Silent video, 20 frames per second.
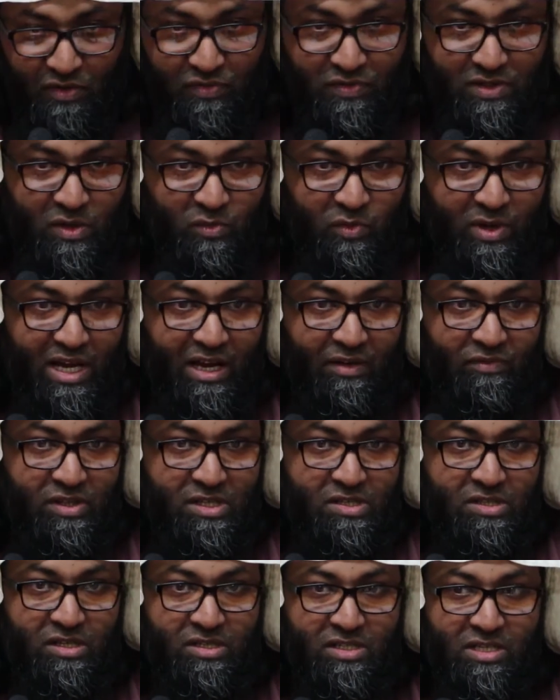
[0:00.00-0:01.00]
often we have
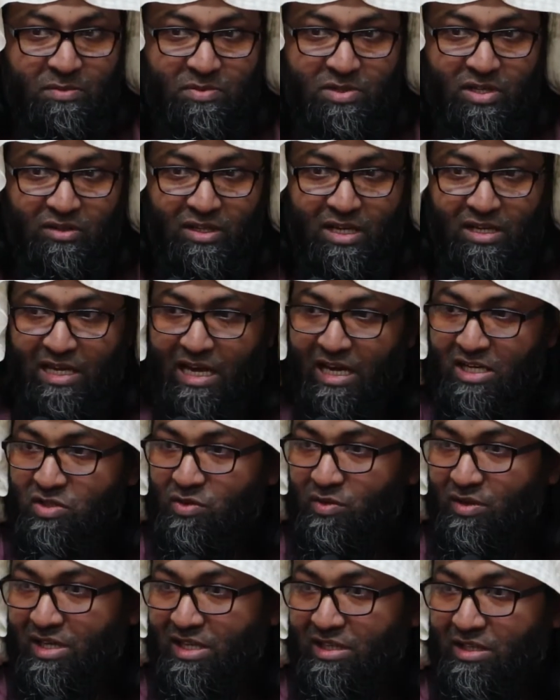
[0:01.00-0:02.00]
this conception that
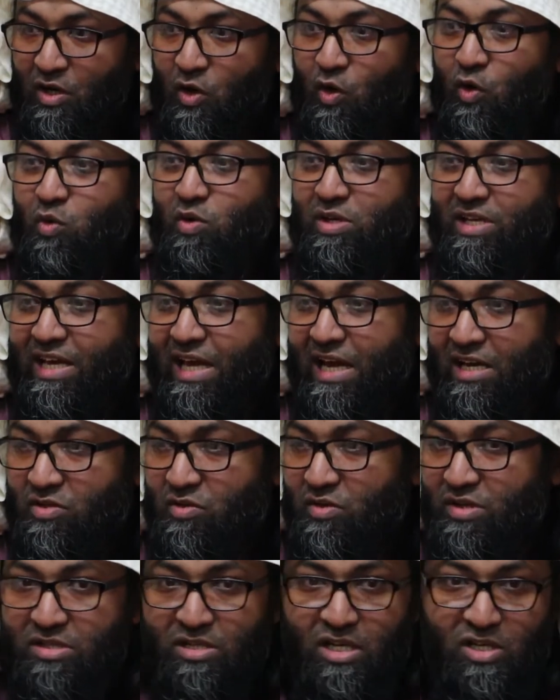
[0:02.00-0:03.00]
actually the whole day
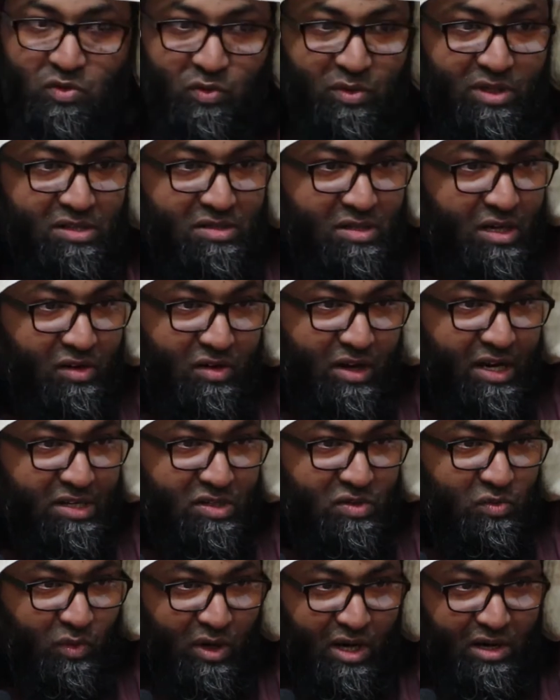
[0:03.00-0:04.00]
actually starts with the
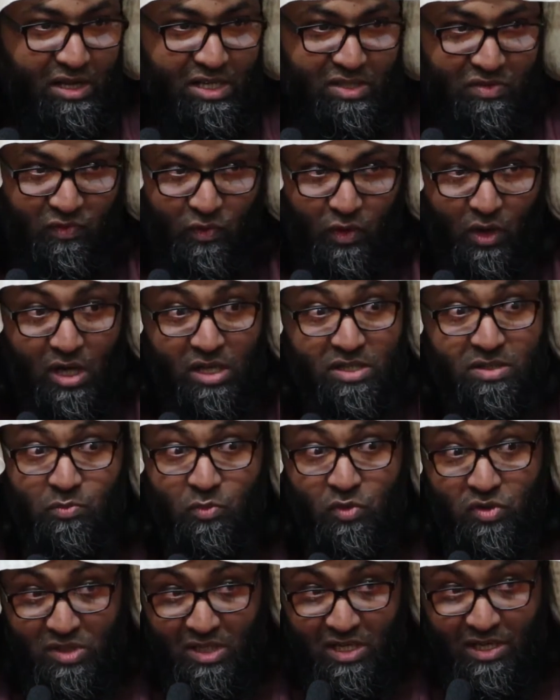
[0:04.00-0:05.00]
sunrise. Whereas for us
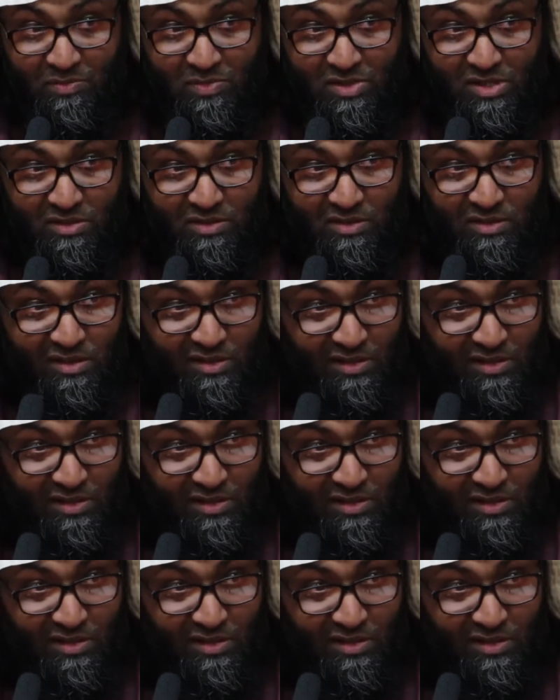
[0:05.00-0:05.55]
Muslims,